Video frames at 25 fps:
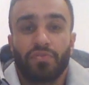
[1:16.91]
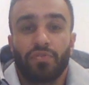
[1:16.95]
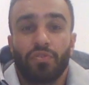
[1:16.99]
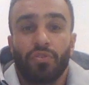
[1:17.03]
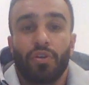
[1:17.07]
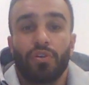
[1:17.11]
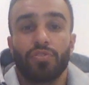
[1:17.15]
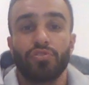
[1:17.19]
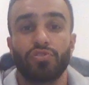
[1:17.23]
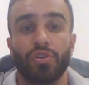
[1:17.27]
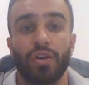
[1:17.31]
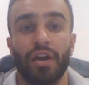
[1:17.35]
for
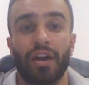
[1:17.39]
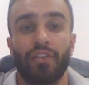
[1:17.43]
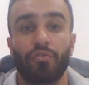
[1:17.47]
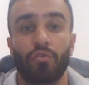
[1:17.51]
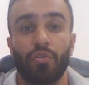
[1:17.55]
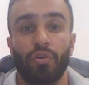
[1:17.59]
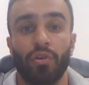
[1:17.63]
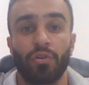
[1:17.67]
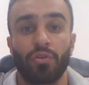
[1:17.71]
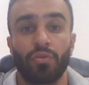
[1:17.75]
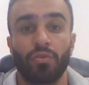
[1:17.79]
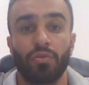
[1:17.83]
those who have
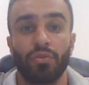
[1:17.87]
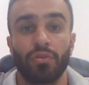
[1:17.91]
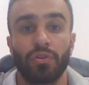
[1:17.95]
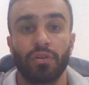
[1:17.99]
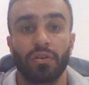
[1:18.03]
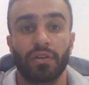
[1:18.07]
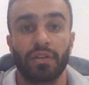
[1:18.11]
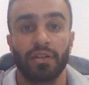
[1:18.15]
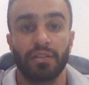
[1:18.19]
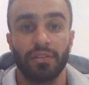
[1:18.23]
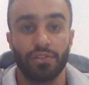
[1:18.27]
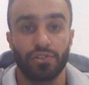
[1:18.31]
chronic
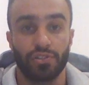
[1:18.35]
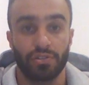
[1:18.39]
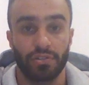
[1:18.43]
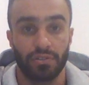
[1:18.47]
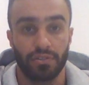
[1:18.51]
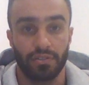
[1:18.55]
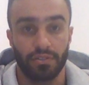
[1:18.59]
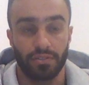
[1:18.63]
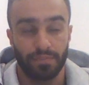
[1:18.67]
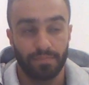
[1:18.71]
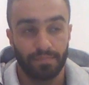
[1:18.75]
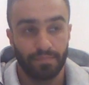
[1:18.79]

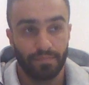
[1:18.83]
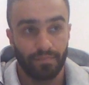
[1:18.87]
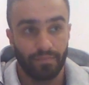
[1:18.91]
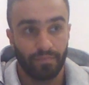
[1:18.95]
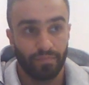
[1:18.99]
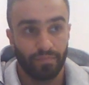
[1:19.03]
conditions.